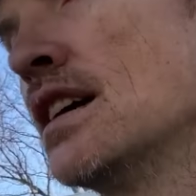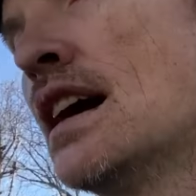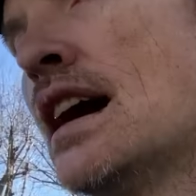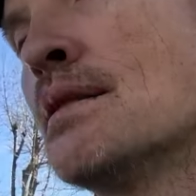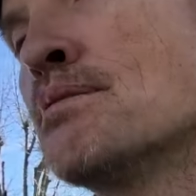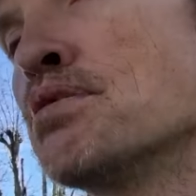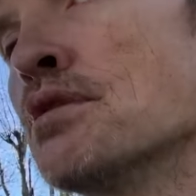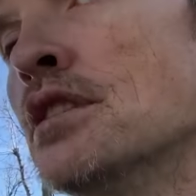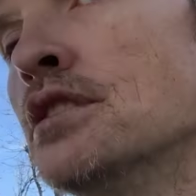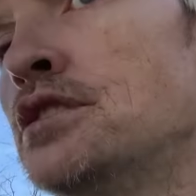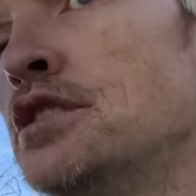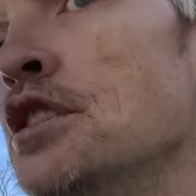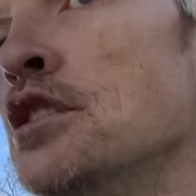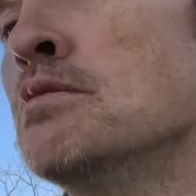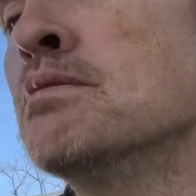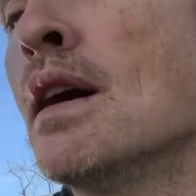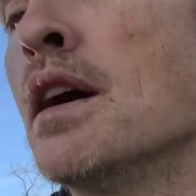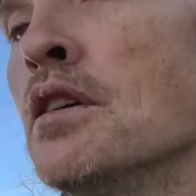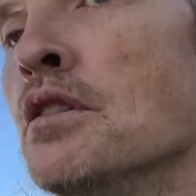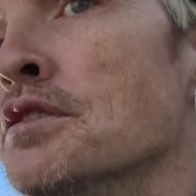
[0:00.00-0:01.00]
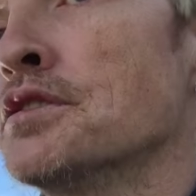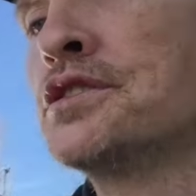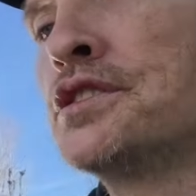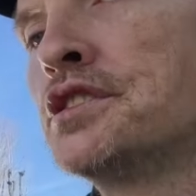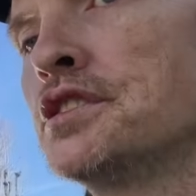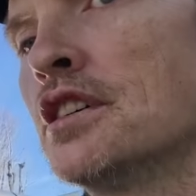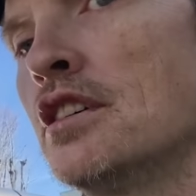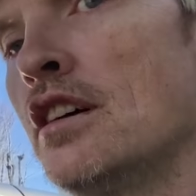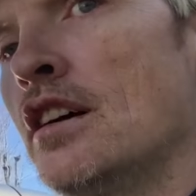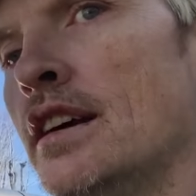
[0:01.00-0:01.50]
I put two
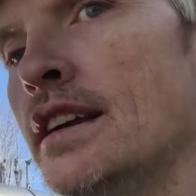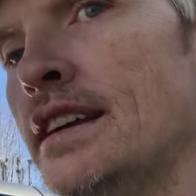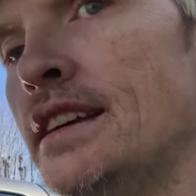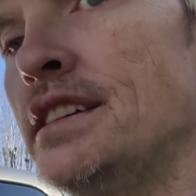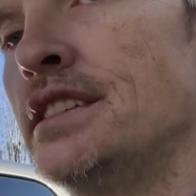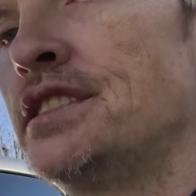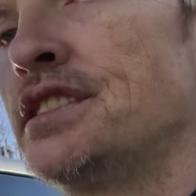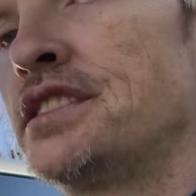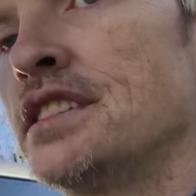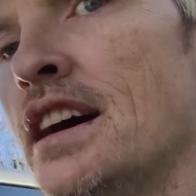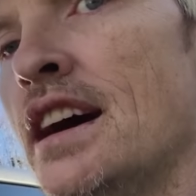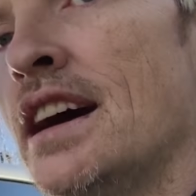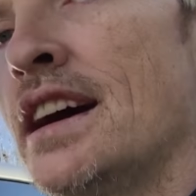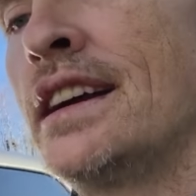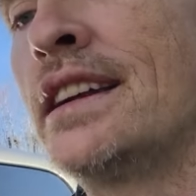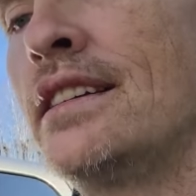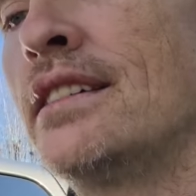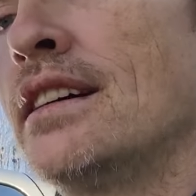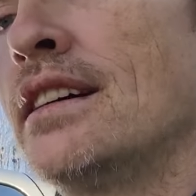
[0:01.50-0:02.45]
bolts on each side.